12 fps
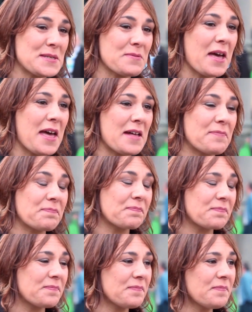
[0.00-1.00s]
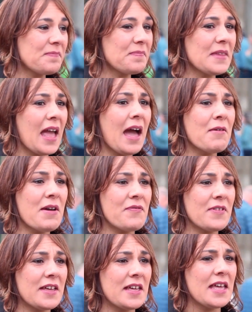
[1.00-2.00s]
as well.
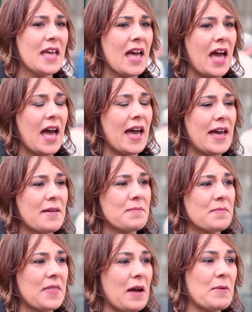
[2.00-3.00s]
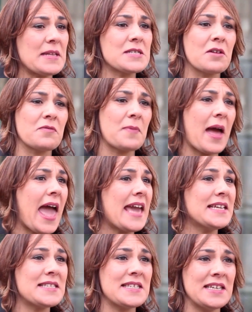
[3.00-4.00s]
However, that went on for about
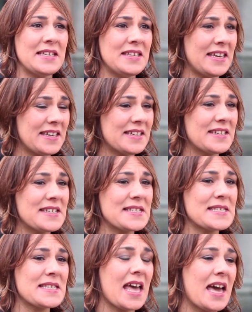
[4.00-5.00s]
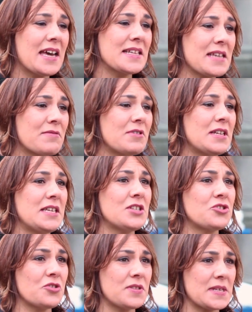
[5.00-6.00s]
18 years and I really
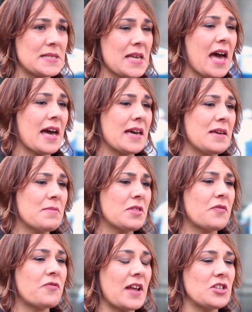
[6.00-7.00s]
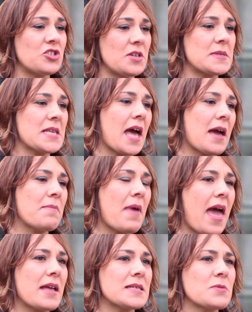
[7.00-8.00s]
enjoyed the time and the friendships that I
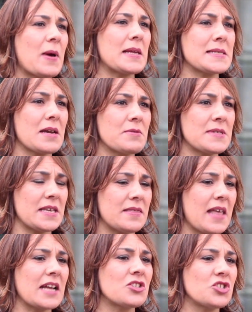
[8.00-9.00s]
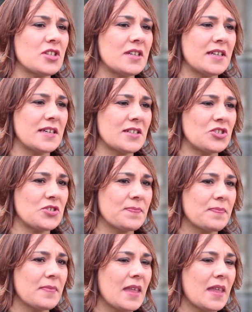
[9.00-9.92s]
met whilst I was in that church.